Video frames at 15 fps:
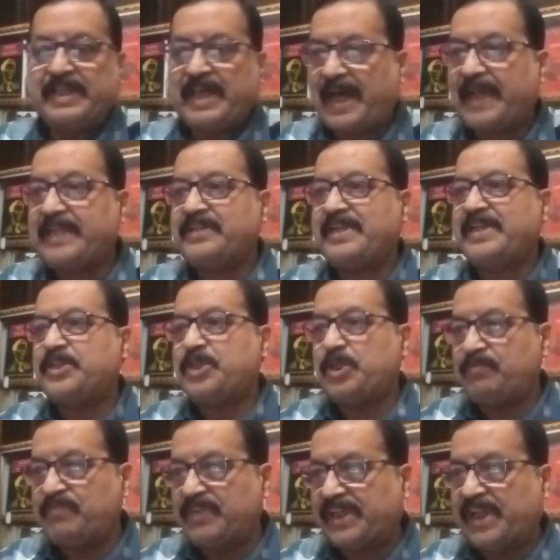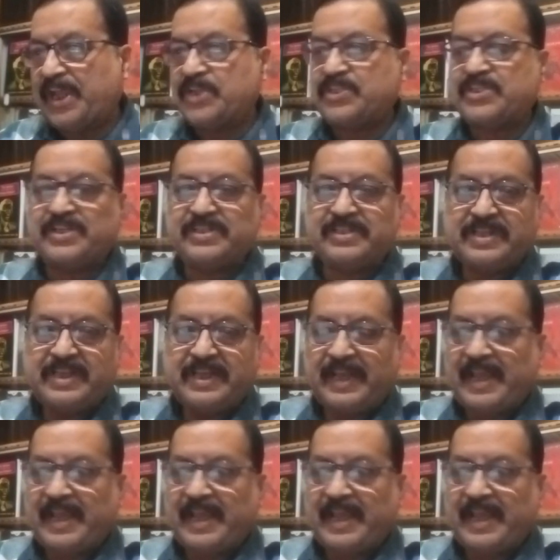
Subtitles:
identification